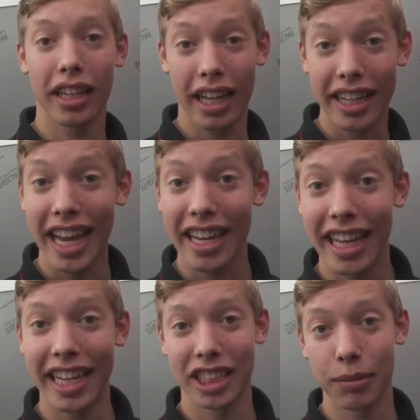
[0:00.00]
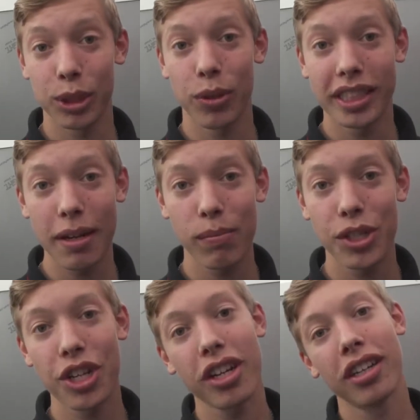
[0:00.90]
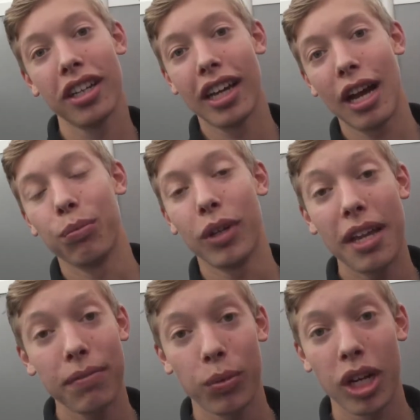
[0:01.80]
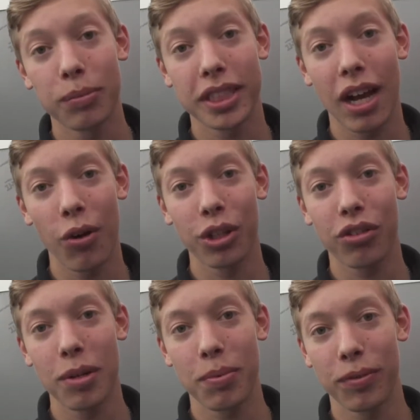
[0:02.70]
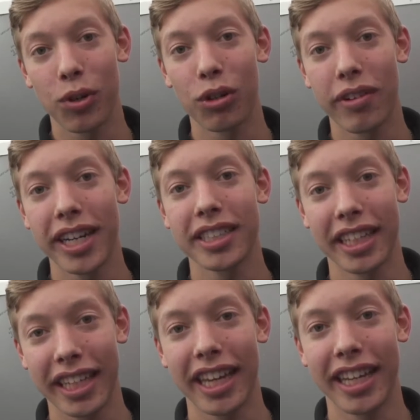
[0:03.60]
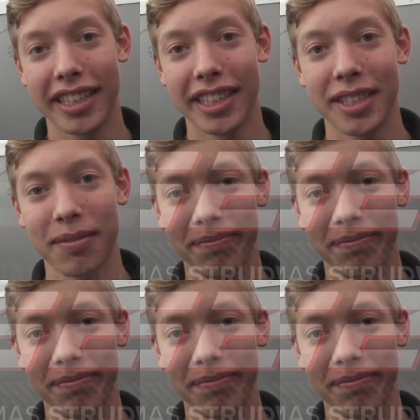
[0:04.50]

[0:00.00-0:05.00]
again heats them to a temperature, and even when I'm sat on the grid before a race, they get heated.